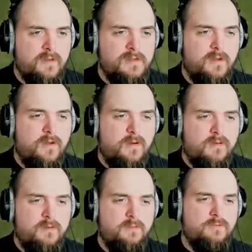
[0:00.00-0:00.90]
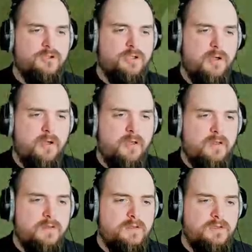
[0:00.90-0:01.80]
that's a horrible shot.
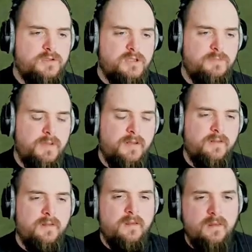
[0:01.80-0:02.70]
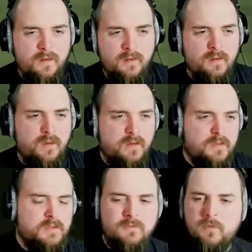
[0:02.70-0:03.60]
Should spin.
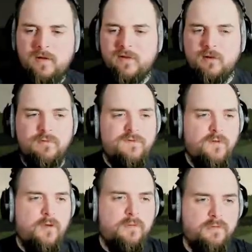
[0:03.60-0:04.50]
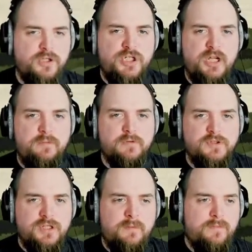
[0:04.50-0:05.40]
We might have a little flop or a chip or
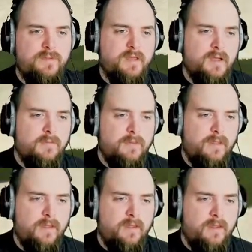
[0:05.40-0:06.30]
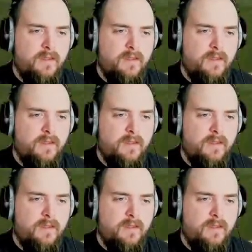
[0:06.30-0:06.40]
something up there.